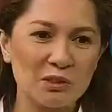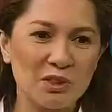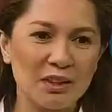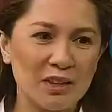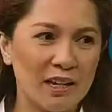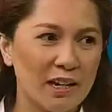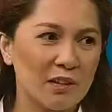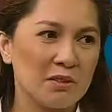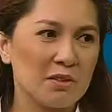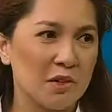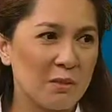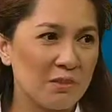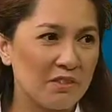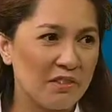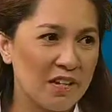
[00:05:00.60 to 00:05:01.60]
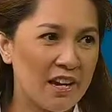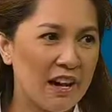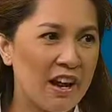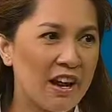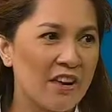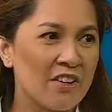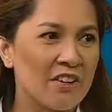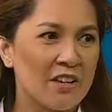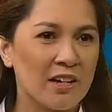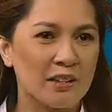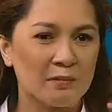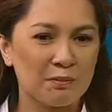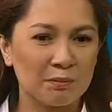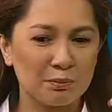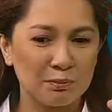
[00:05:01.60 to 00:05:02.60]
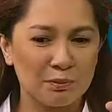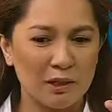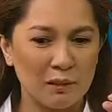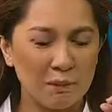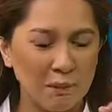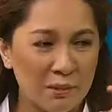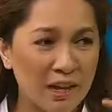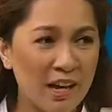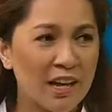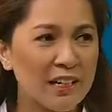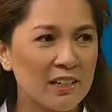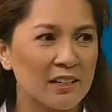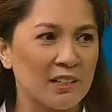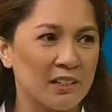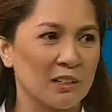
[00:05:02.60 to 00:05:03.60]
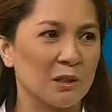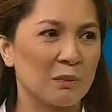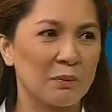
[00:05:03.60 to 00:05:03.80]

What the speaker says: we take out some of the air and apply a little